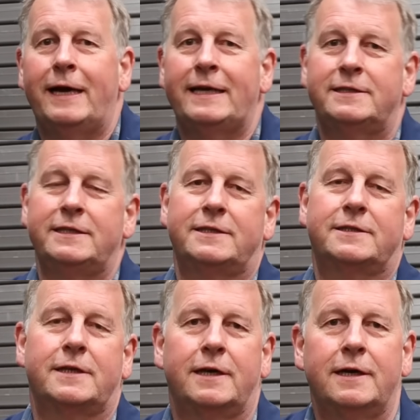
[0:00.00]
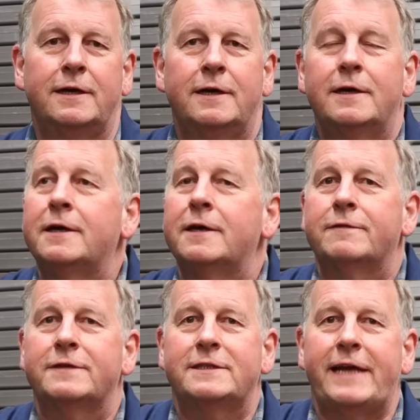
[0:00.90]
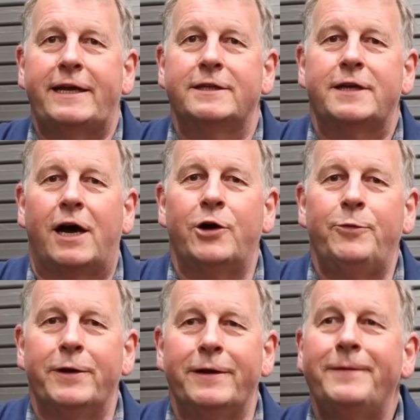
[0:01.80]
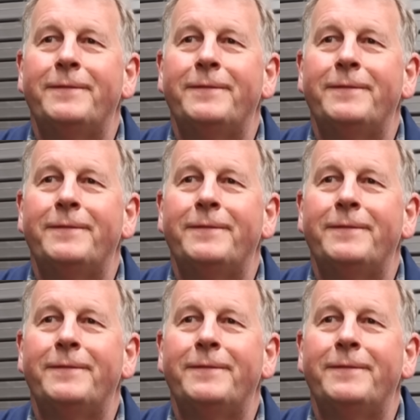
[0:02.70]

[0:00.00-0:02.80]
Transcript: S is the second open.